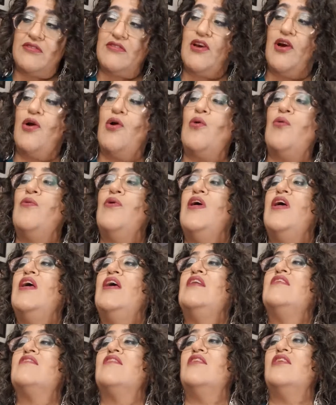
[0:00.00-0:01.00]
So
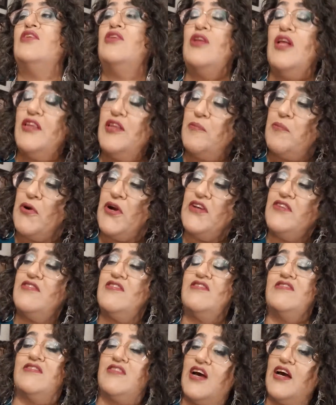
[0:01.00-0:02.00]
it's a little on the
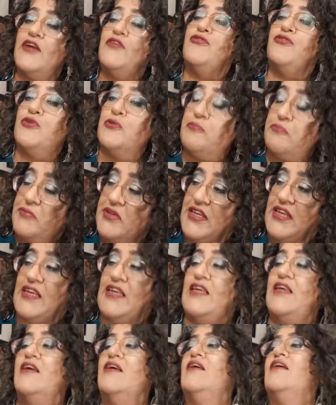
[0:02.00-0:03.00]
pricey side for
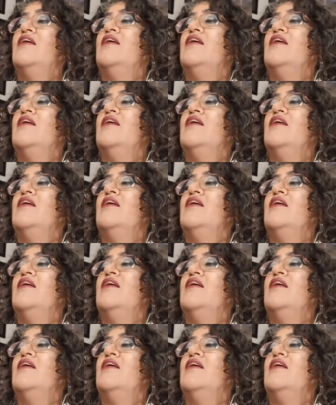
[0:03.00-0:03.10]
me.